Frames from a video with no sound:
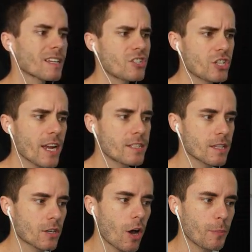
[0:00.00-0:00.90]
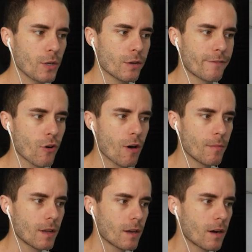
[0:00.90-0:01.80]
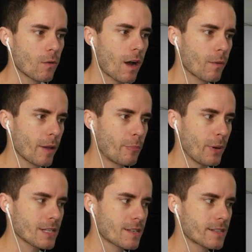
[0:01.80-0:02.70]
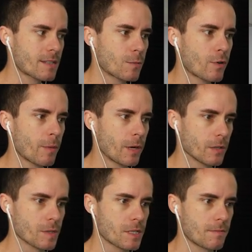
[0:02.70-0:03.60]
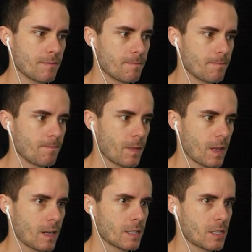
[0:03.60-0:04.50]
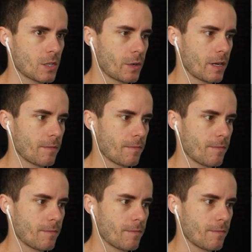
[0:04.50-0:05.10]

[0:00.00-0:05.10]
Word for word: Let's change to the cop uniform while we're busting some criminals. Let's do it.